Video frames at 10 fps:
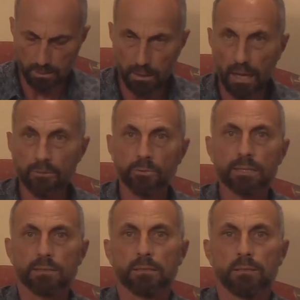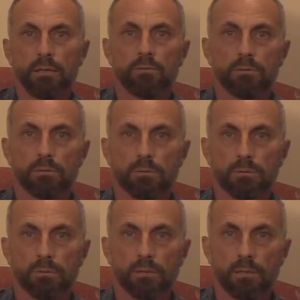And really,
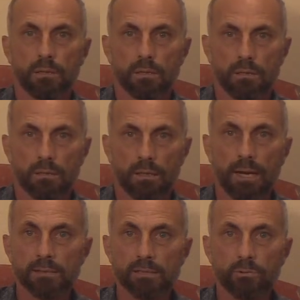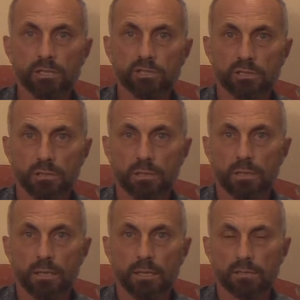ask the question,
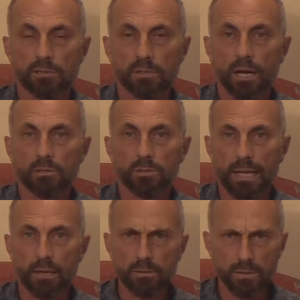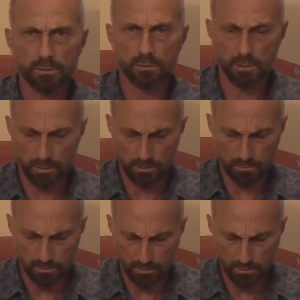is your doctor healthier than you?